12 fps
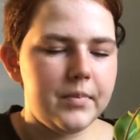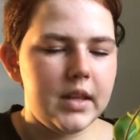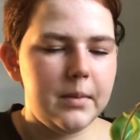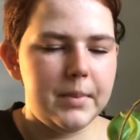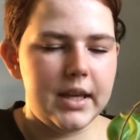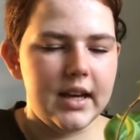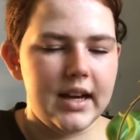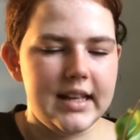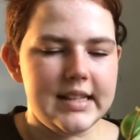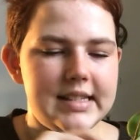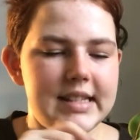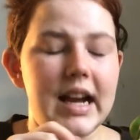
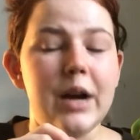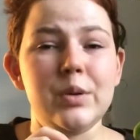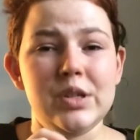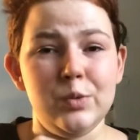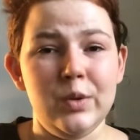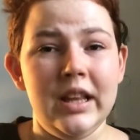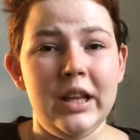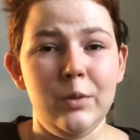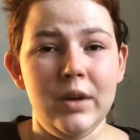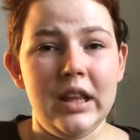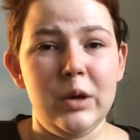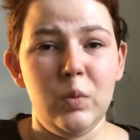because I was really,
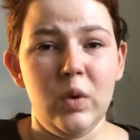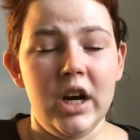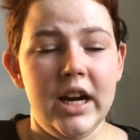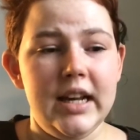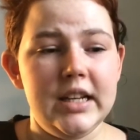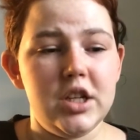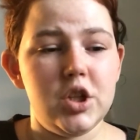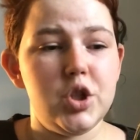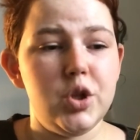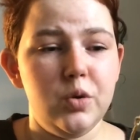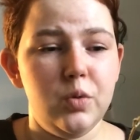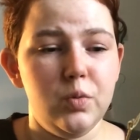really worried
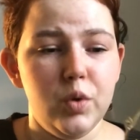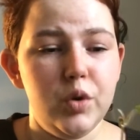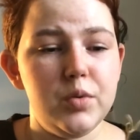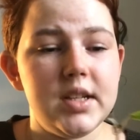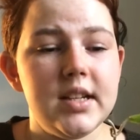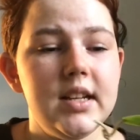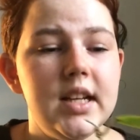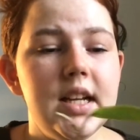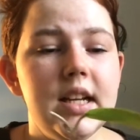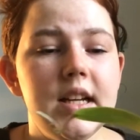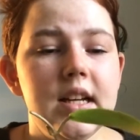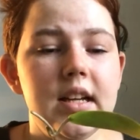to root
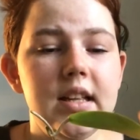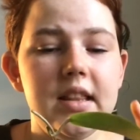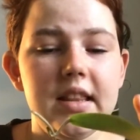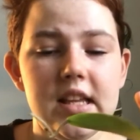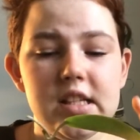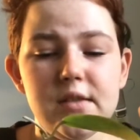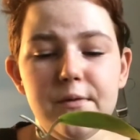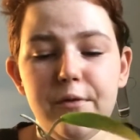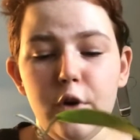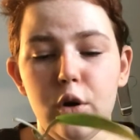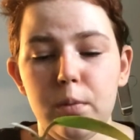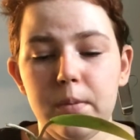this
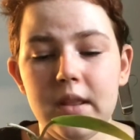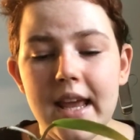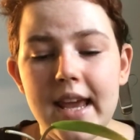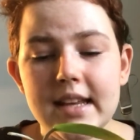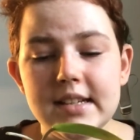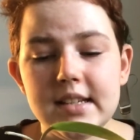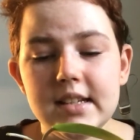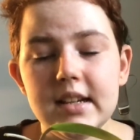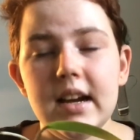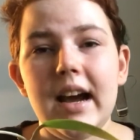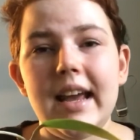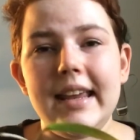full plant.
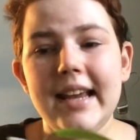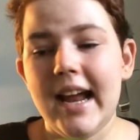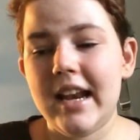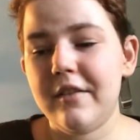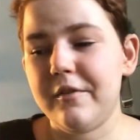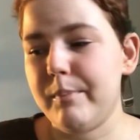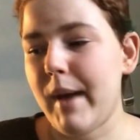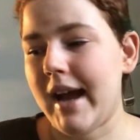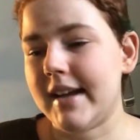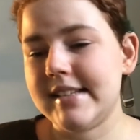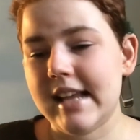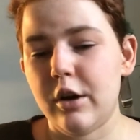I kind of
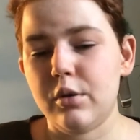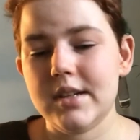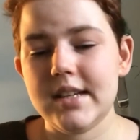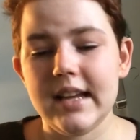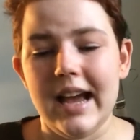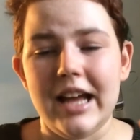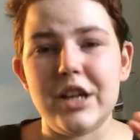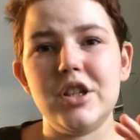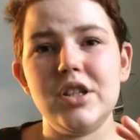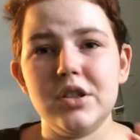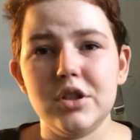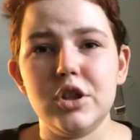max out at
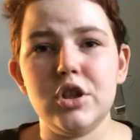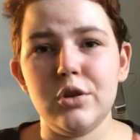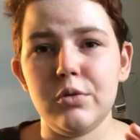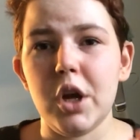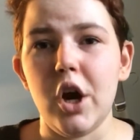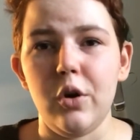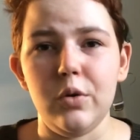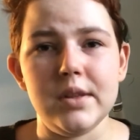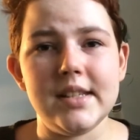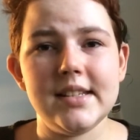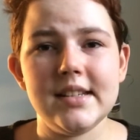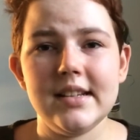2 nodes